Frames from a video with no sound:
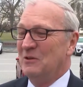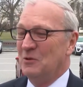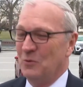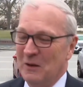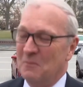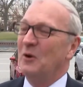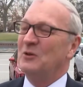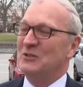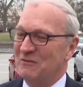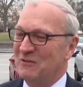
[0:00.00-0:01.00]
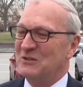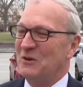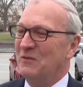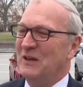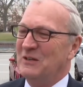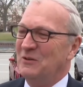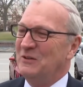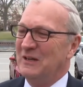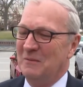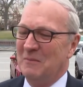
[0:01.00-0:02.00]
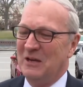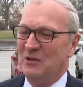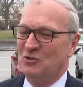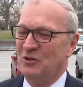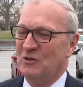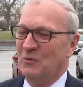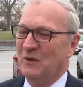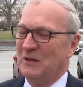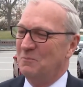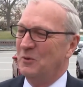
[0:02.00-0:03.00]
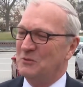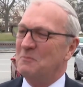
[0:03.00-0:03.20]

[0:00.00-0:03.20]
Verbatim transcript: the reemergence of the Soviet Union and making sure that we can push